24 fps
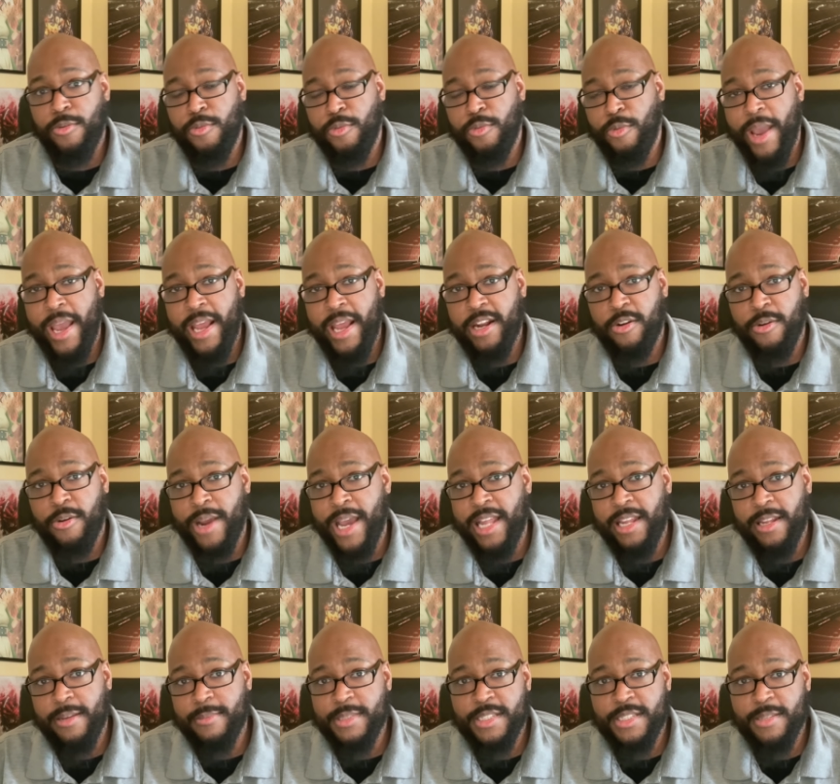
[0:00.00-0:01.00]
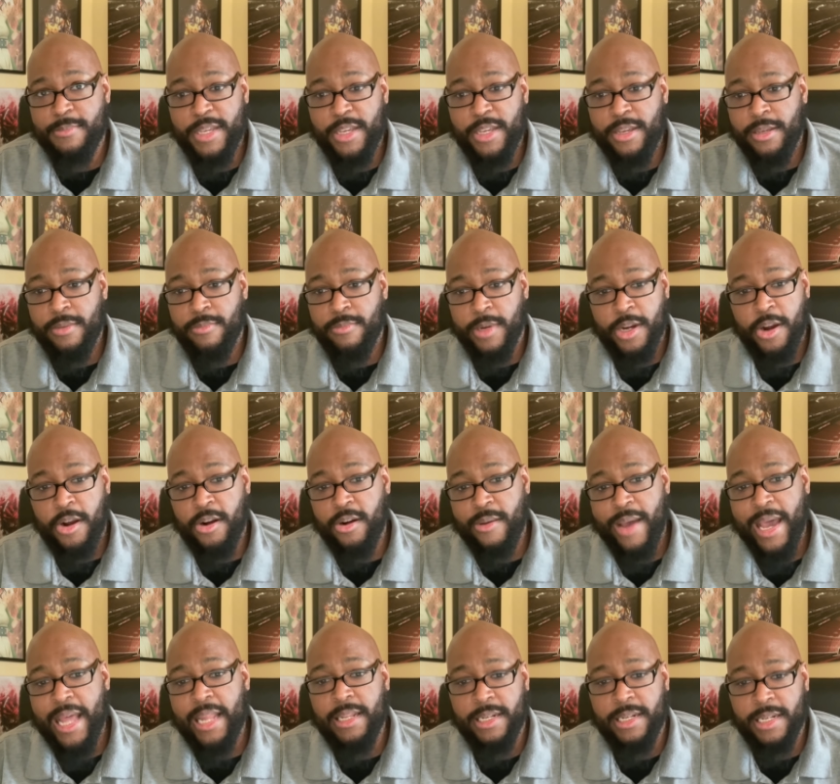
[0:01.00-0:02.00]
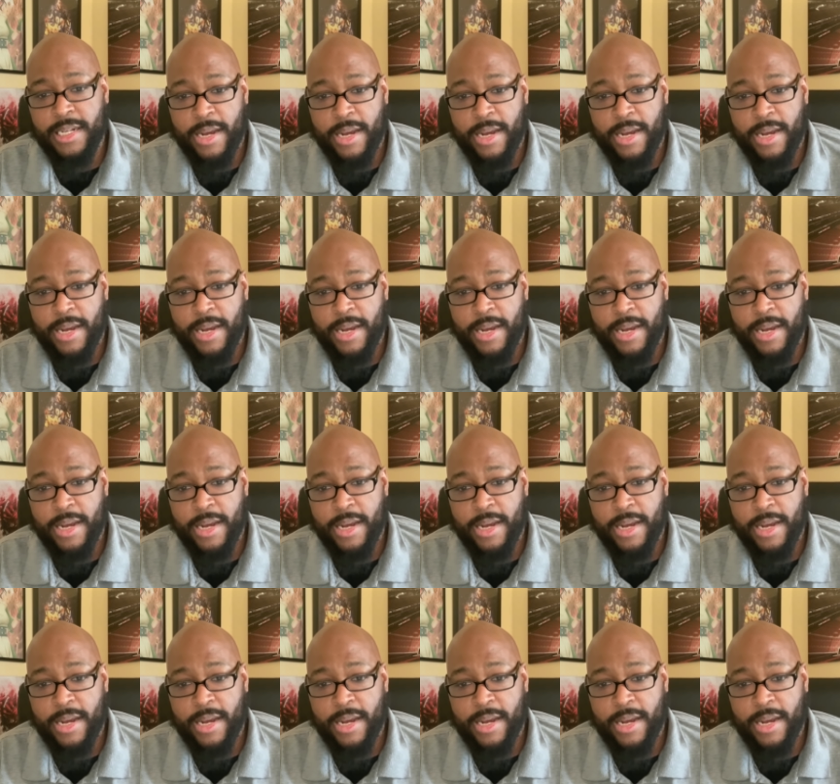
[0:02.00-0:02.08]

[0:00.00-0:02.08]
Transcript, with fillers: Grant or Hellams to be Ricardo Allen